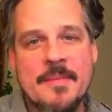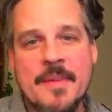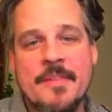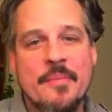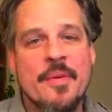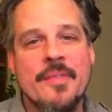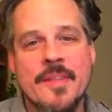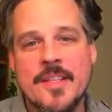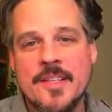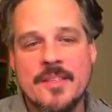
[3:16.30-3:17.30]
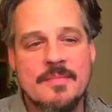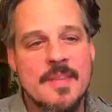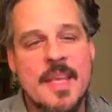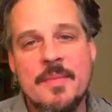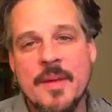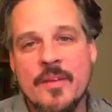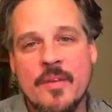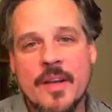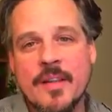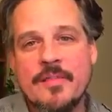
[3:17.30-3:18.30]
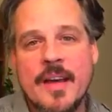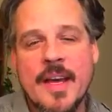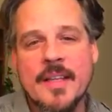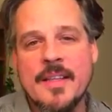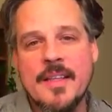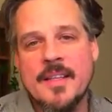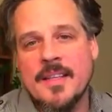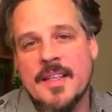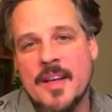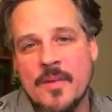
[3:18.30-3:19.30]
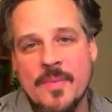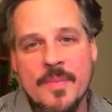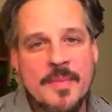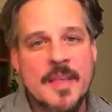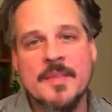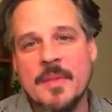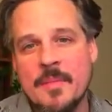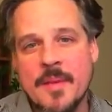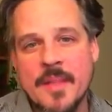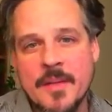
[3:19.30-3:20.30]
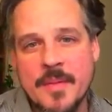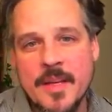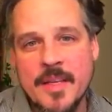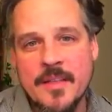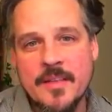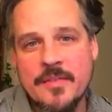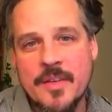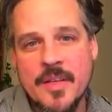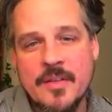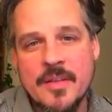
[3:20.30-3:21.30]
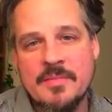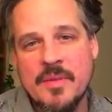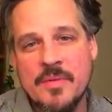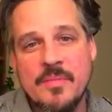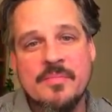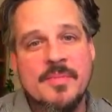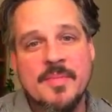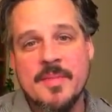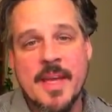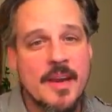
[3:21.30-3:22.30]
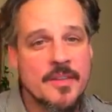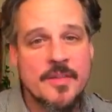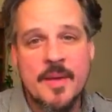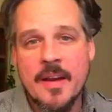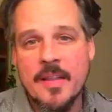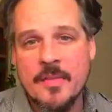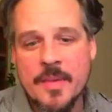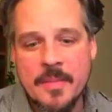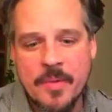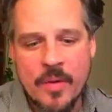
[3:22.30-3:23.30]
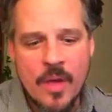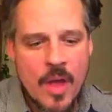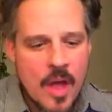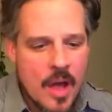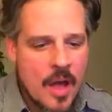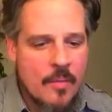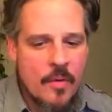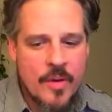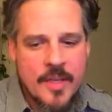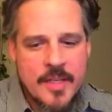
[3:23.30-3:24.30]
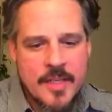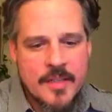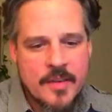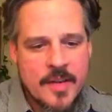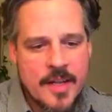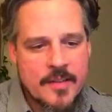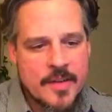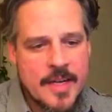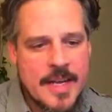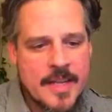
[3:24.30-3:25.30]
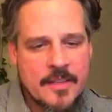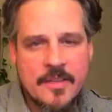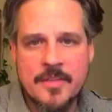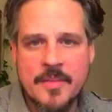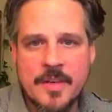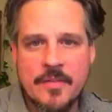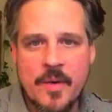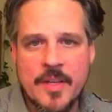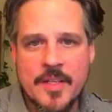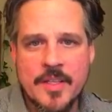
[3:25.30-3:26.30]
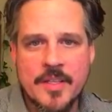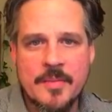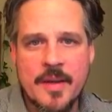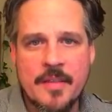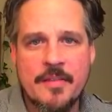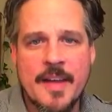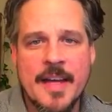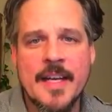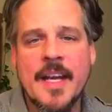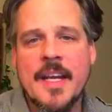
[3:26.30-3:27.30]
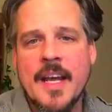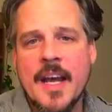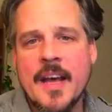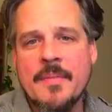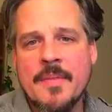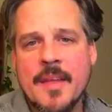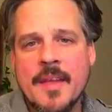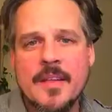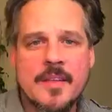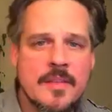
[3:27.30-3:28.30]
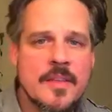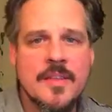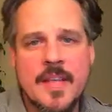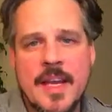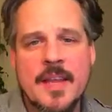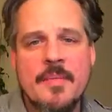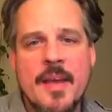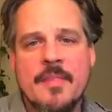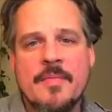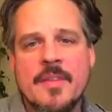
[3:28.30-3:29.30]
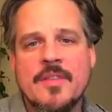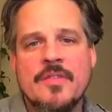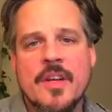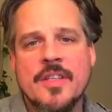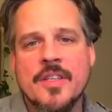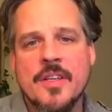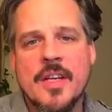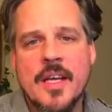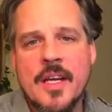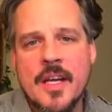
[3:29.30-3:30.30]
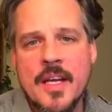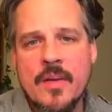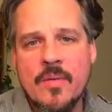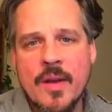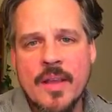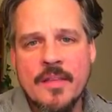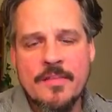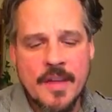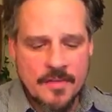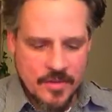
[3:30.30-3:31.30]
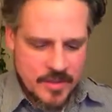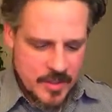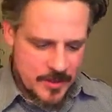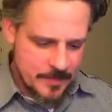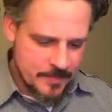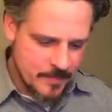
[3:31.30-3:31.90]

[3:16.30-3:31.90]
if you're privileged, just keep ignoring the fact that, things might be a little bit easier for you and who cares about other people? Or are you going to start trying to answer some tough questions about the fact that society may have been structured in a way that favors you?